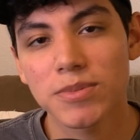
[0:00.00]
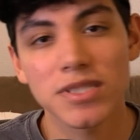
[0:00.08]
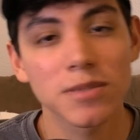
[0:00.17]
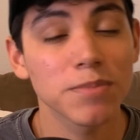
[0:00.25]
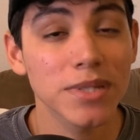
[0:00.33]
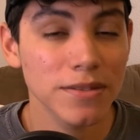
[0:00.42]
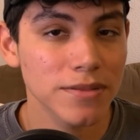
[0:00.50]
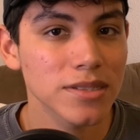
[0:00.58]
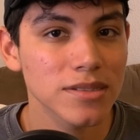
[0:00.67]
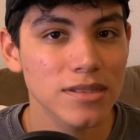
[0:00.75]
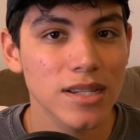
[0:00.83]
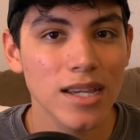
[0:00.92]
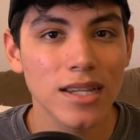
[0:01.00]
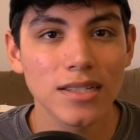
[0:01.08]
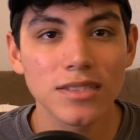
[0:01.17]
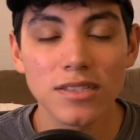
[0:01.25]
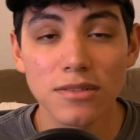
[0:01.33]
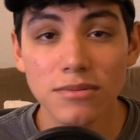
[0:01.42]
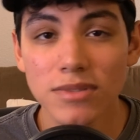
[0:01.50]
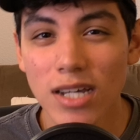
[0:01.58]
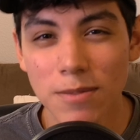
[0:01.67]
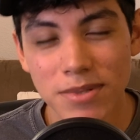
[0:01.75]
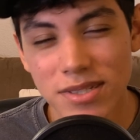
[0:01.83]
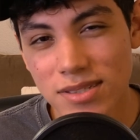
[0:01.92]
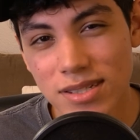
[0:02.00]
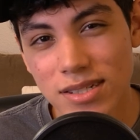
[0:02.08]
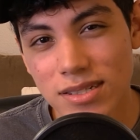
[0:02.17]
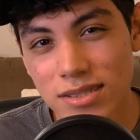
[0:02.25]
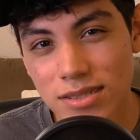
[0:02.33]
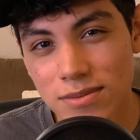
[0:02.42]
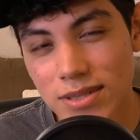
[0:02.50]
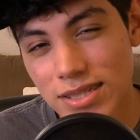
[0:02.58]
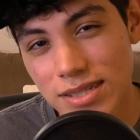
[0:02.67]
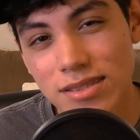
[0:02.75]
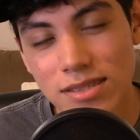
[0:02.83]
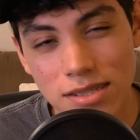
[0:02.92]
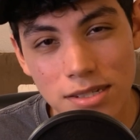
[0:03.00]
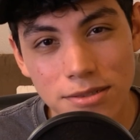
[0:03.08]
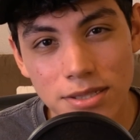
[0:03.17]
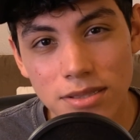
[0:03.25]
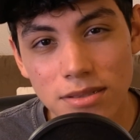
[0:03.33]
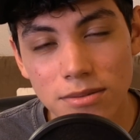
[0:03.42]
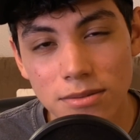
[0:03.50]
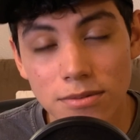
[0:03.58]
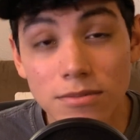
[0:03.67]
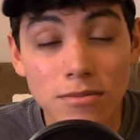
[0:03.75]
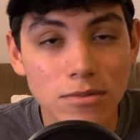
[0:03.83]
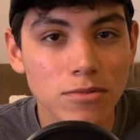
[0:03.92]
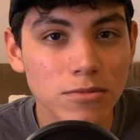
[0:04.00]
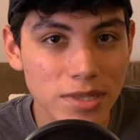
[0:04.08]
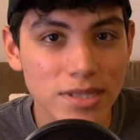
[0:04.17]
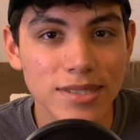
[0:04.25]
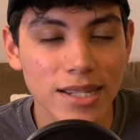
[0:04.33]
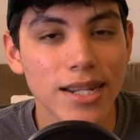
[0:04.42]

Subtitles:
it pivots to topics that are unnecessary to what's at